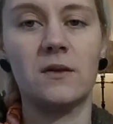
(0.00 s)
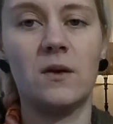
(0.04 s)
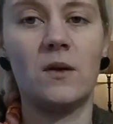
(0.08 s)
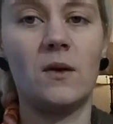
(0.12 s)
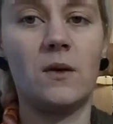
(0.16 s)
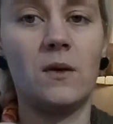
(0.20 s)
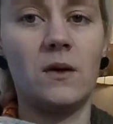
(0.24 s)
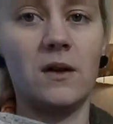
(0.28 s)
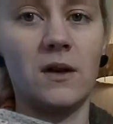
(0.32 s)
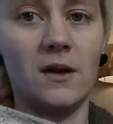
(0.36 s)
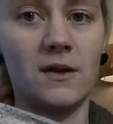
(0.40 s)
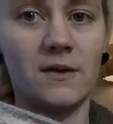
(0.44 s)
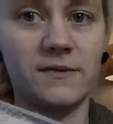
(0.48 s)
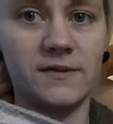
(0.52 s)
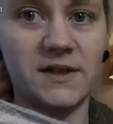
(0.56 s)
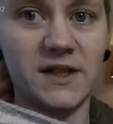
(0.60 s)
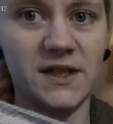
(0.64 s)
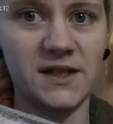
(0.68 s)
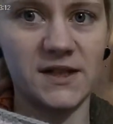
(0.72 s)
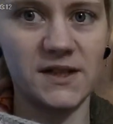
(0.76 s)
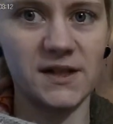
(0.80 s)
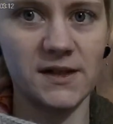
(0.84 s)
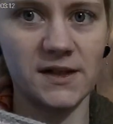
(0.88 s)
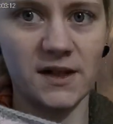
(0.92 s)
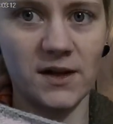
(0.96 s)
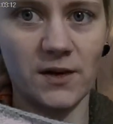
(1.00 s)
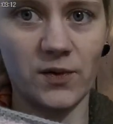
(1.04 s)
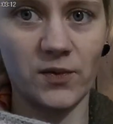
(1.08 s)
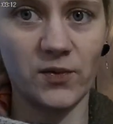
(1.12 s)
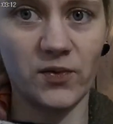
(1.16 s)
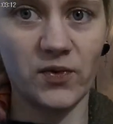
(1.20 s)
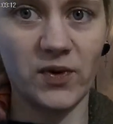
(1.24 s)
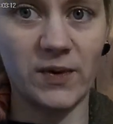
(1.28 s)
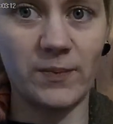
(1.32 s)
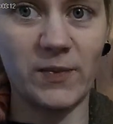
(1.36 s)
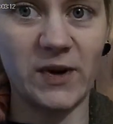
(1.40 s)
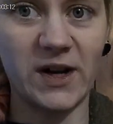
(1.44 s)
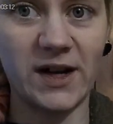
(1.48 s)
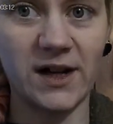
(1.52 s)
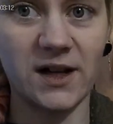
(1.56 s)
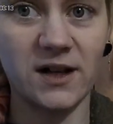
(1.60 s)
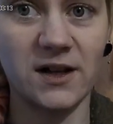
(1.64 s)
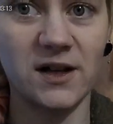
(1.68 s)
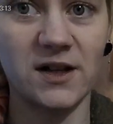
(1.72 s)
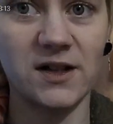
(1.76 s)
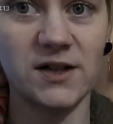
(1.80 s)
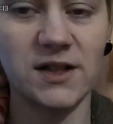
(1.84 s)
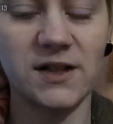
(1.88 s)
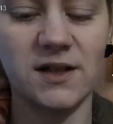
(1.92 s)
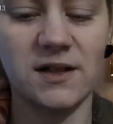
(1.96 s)
all of this ribbing
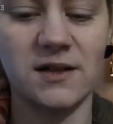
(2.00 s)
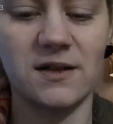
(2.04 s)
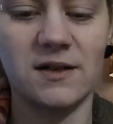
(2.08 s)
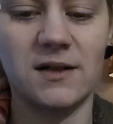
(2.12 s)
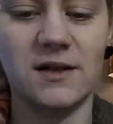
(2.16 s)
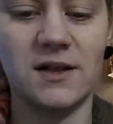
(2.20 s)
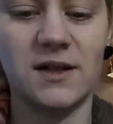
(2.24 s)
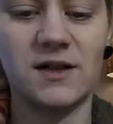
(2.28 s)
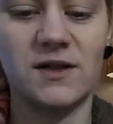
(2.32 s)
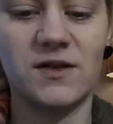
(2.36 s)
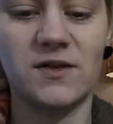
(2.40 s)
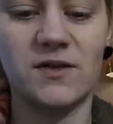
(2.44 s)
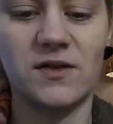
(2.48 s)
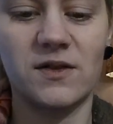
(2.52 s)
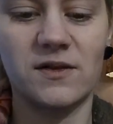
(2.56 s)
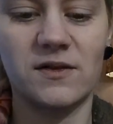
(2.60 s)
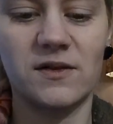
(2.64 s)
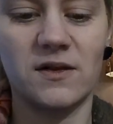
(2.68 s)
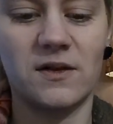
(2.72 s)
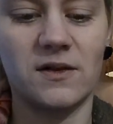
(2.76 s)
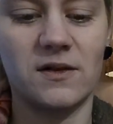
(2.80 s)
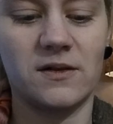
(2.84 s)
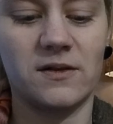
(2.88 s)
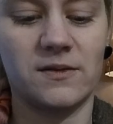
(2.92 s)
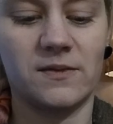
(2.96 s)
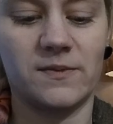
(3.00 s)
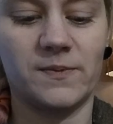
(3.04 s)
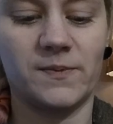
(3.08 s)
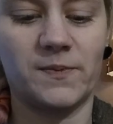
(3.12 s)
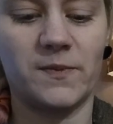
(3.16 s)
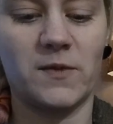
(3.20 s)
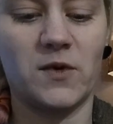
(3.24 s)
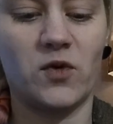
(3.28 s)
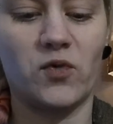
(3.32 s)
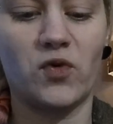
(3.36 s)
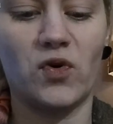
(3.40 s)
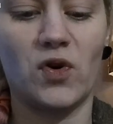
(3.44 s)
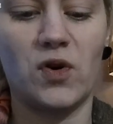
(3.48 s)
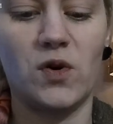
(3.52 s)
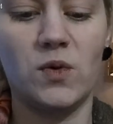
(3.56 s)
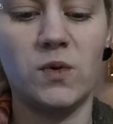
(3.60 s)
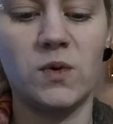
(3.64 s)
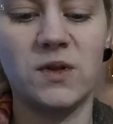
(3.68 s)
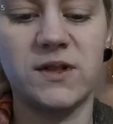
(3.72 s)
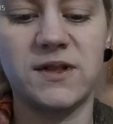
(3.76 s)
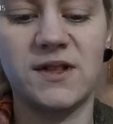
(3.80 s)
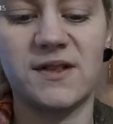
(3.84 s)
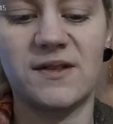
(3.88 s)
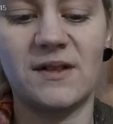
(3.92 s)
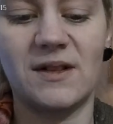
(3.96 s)
because it
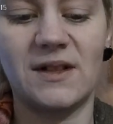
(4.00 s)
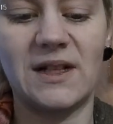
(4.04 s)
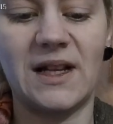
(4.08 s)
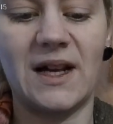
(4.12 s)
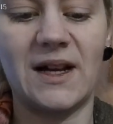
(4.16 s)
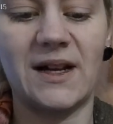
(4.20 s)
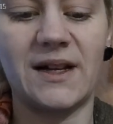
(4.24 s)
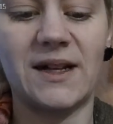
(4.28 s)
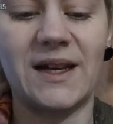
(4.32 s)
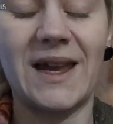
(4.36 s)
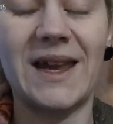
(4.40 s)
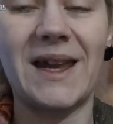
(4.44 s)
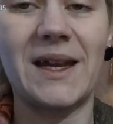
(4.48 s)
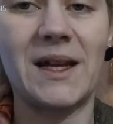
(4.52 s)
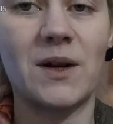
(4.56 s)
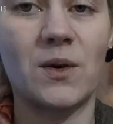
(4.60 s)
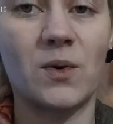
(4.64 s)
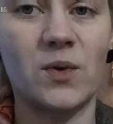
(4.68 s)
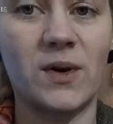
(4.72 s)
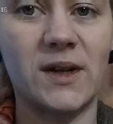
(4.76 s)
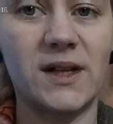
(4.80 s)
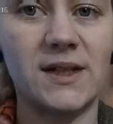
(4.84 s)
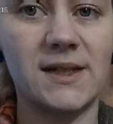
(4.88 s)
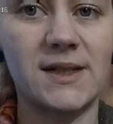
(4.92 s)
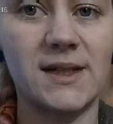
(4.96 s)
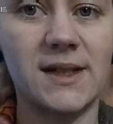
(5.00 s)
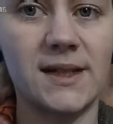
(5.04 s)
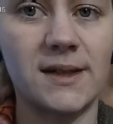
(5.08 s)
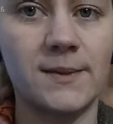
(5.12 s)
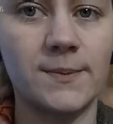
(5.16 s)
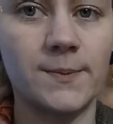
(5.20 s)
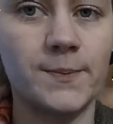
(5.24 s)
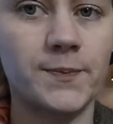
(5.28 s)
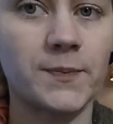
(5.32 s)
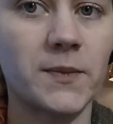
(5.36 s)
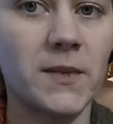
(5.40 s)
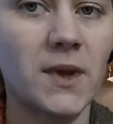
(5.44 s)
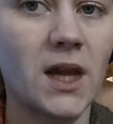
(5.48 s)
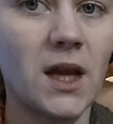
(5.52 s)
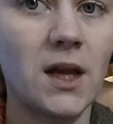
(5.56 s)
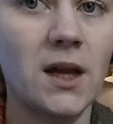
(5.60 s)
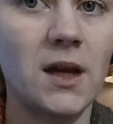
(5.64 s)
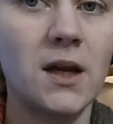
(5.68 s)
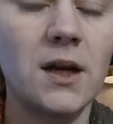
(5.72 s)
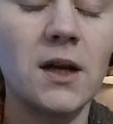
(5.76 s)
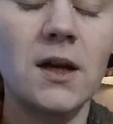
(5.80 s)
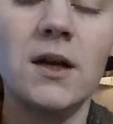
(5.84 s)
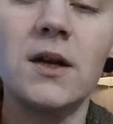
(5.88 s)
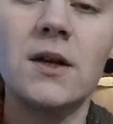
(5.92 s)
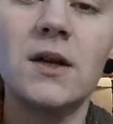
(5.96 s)
rolls like crazy.
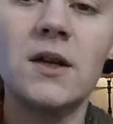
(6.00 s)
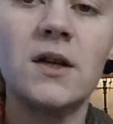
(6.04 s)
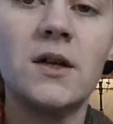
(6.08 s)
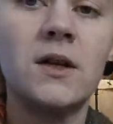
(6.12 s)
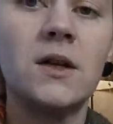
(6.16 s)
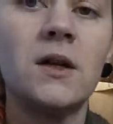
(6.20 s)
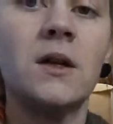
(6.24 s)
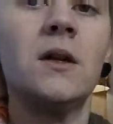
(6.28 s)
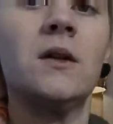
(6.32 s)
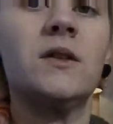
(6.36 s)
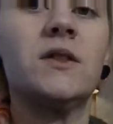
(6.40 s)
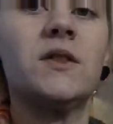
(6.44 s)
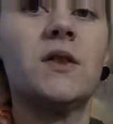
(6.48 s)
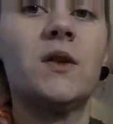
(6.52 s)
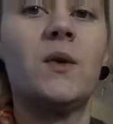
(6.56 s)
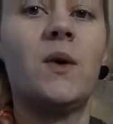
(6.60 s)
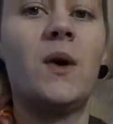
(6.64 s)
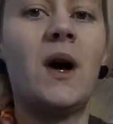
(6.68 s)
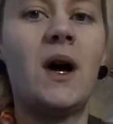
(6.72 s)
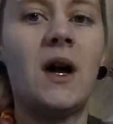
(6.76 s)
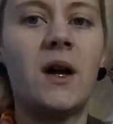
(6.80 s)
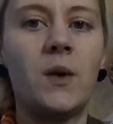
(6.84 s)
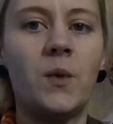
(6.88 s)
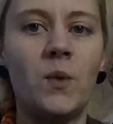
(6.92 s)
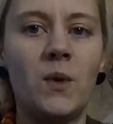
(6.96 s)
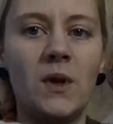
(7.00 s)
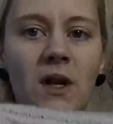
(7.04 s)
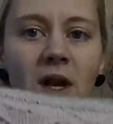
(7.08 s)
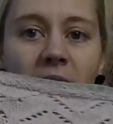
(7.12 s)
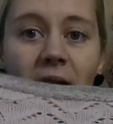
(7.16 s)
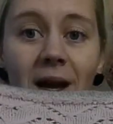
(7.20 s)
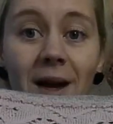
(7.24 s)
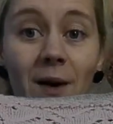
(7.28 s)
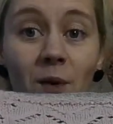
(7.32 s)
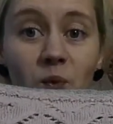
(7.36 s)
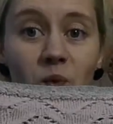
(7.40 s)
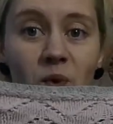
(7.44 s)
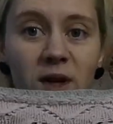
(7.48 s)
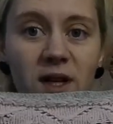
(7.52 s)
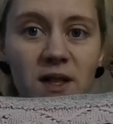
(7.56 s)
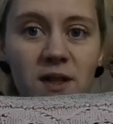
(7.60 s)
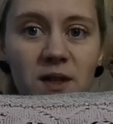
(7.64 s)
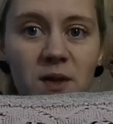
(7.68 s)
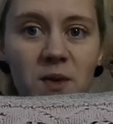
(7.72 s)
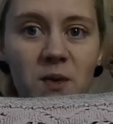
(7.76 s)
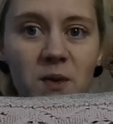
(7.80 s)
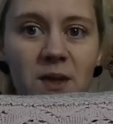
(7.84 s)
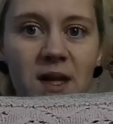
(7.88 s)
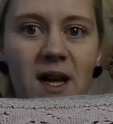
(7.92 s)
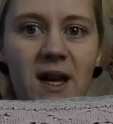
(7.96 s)
So I will
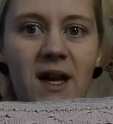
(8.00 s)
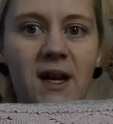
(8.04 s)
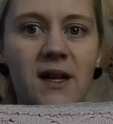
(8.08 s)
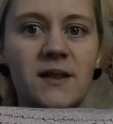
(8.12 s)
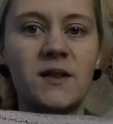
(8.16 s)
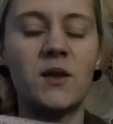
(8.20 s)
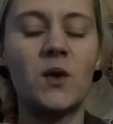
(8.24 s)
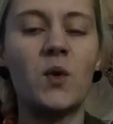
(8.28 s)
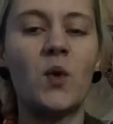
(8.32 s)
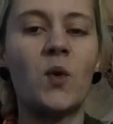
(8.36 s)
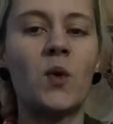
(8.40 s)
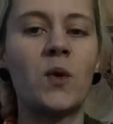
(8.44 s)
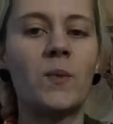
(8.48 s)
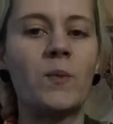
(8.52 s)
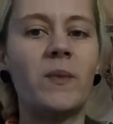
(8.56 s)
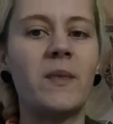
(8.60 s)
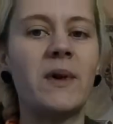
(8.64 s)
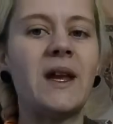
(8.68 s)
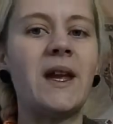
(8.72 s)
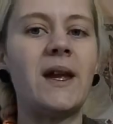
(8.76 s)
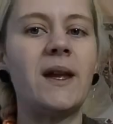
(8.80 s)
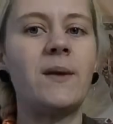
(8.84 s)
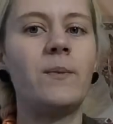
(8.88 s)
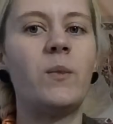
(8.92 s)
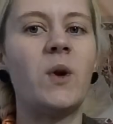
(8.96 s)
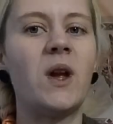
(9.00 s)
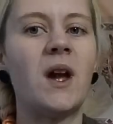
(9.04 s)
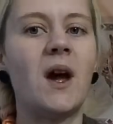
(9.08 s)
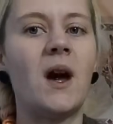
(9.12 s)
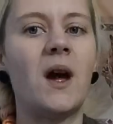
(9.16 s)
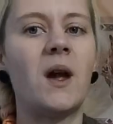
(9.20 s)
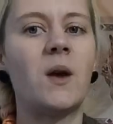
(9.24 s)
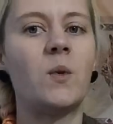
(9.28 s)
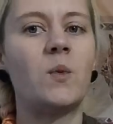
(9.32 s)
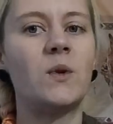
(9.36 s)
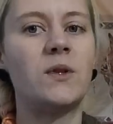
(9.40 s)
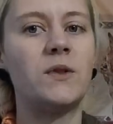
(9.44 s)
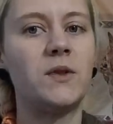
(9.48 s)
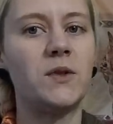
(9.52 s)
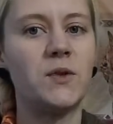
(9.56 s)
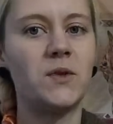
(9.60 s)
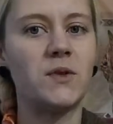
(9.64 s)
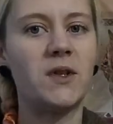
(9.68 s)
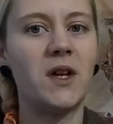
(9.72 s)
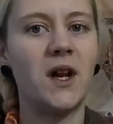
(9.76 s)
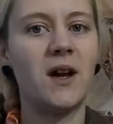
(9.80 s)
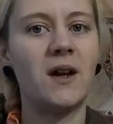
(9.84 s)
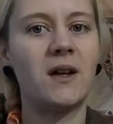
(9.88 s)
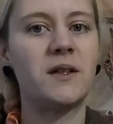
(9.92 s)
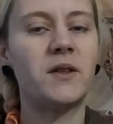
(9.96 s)
redo that, or maybe I will do
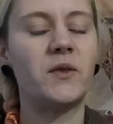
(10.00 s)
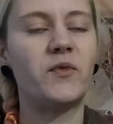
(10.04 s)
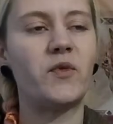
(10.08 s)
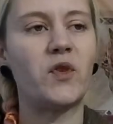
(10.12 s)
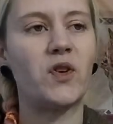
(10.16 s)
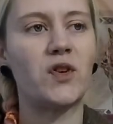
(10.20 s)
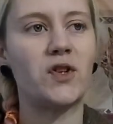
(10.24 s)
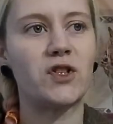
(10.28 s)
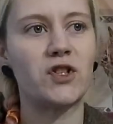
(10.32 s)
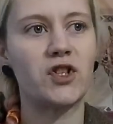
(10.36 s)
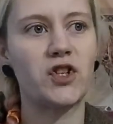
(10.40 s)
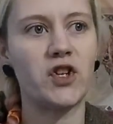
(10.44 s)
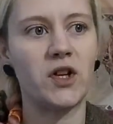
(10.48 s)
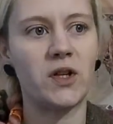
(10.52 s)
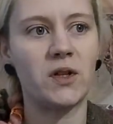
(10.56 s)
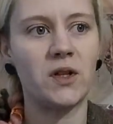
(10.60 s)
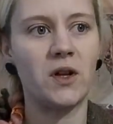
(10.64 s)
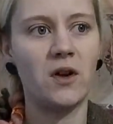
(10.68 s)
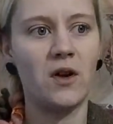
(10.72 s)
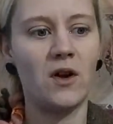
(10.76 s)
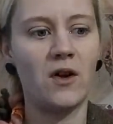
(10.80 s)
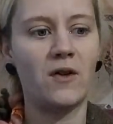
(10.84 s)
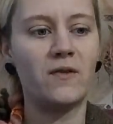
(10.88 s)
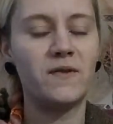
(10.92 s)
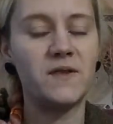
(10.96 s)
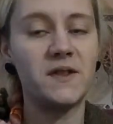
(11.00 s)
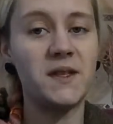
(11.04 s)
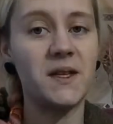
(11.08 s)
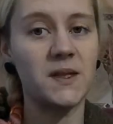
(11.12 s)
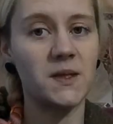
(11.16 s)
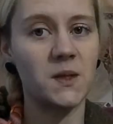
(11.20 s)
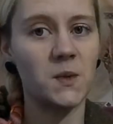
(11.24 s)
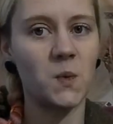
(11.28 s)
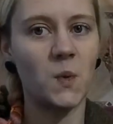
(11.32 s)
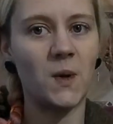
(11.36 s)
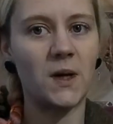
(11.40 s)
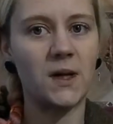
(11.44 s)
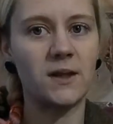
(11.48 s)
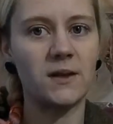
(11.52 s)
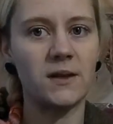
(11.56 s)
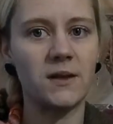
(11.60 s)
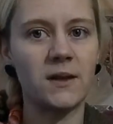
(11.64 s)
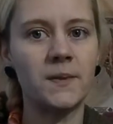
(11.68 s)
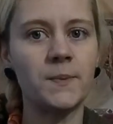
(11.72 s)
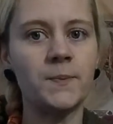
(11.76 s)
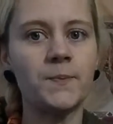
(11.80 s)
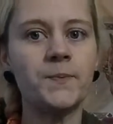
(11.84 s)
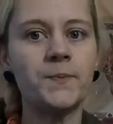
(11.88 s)
the other version of this one